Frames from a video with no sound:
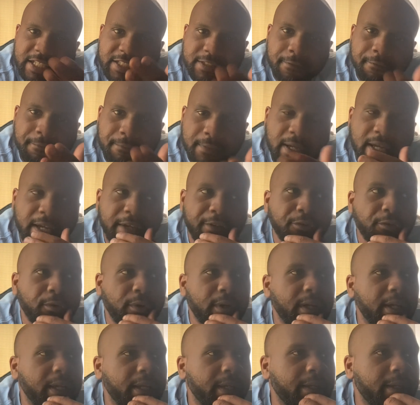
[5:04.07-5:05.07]
of fine
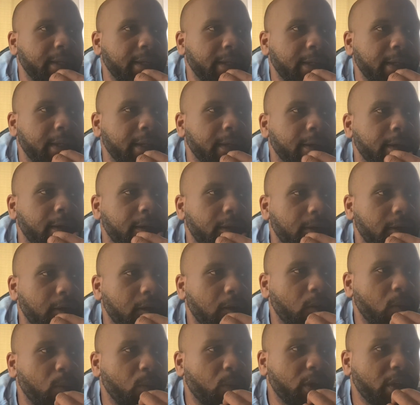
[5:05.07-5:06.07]
wine.
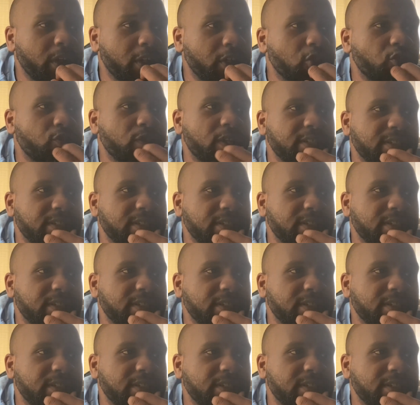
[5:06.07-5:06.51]
One of the tracks